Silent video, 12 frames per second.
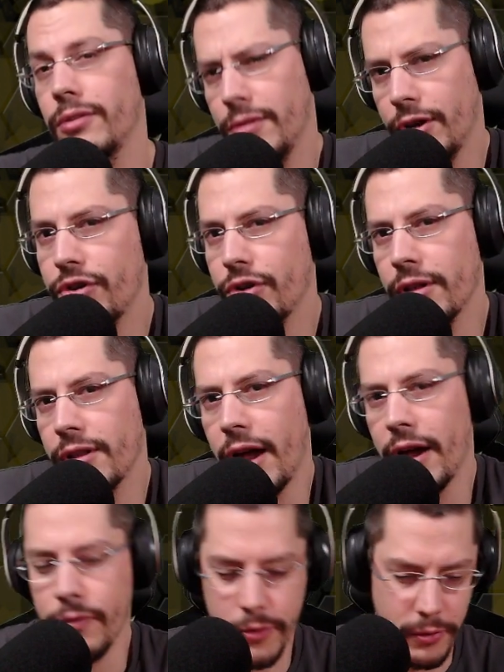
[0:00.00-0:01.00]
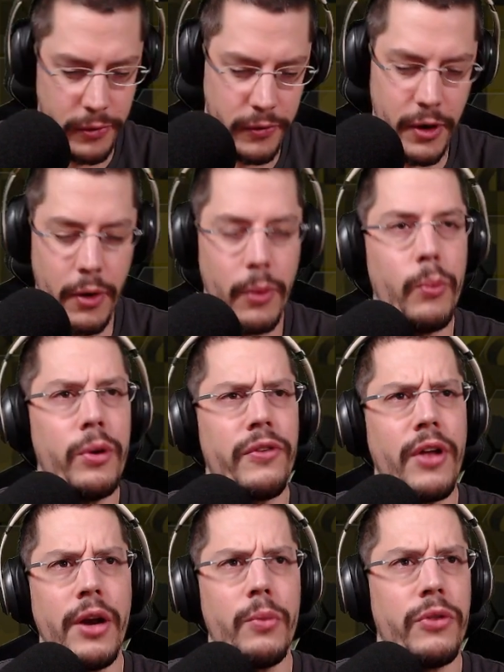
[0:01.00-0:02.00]
they shouldn't die, of course. So, we're
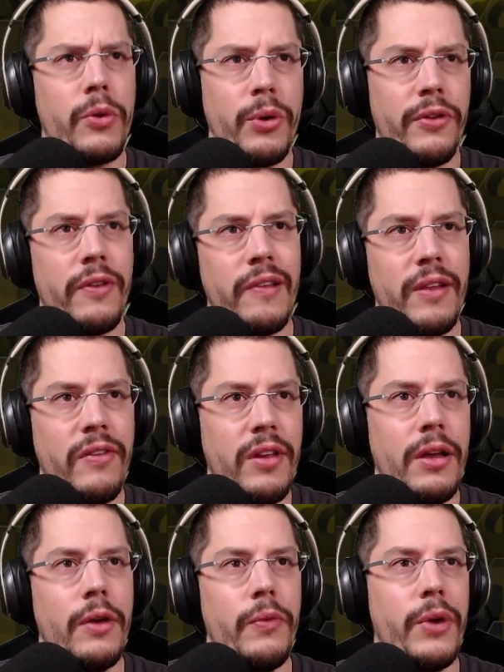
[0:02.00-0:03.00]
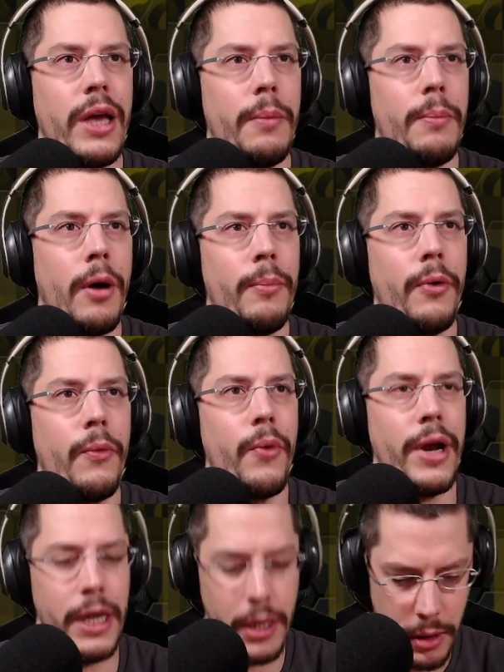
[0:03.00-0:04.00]
starting with the wizards. Let's see if we get a bomb
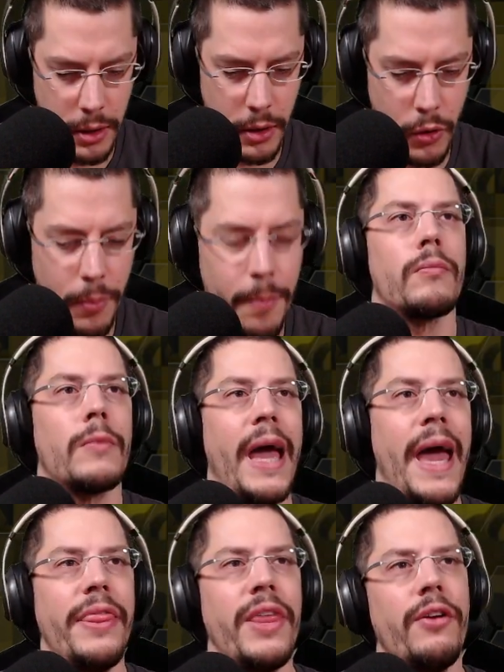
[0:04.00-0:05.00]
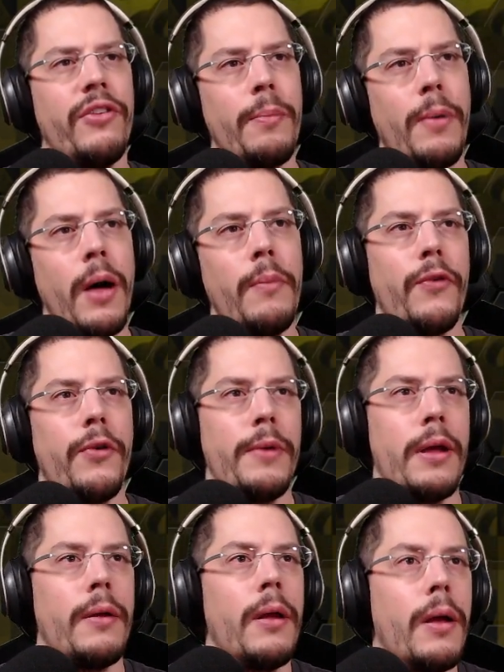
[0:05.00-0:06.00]
ready. No. And there's a bomb from
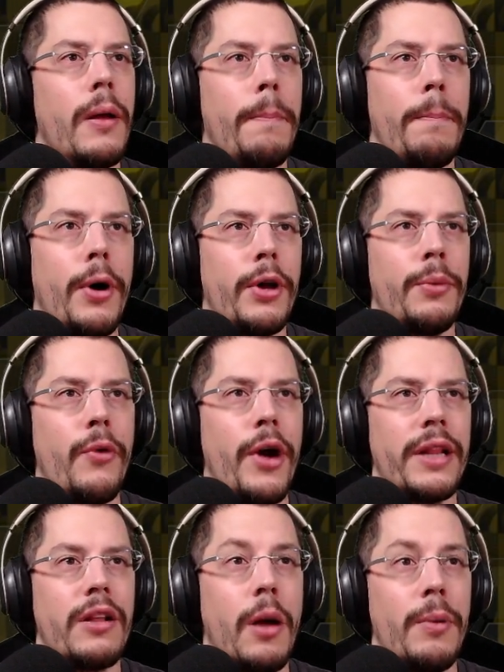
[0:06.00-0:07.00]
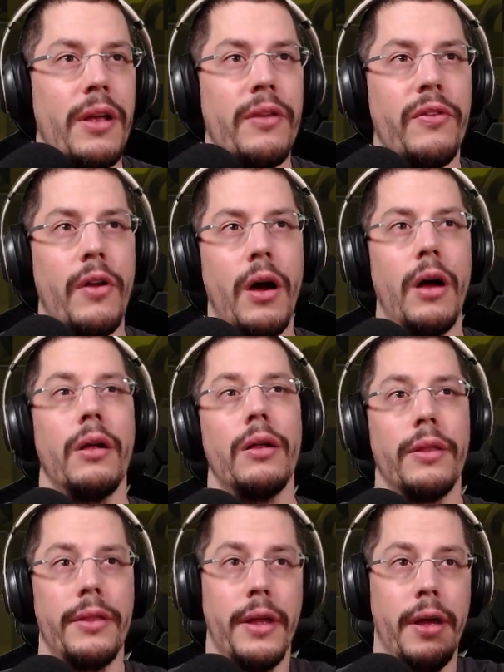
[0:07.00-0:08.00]
the bottom right. Goblin and saw
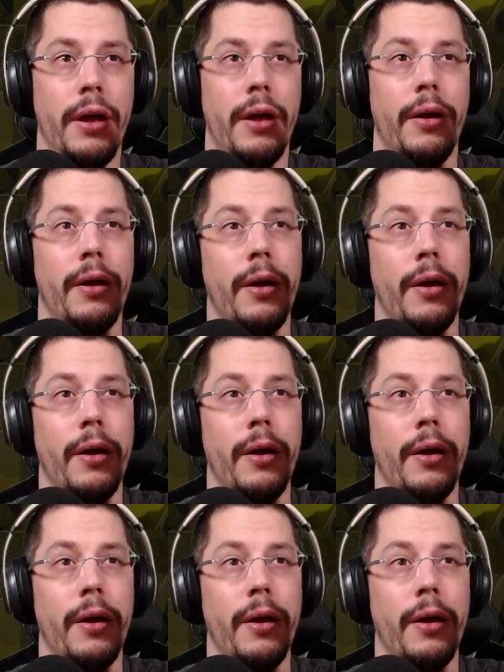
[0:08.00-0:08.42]
the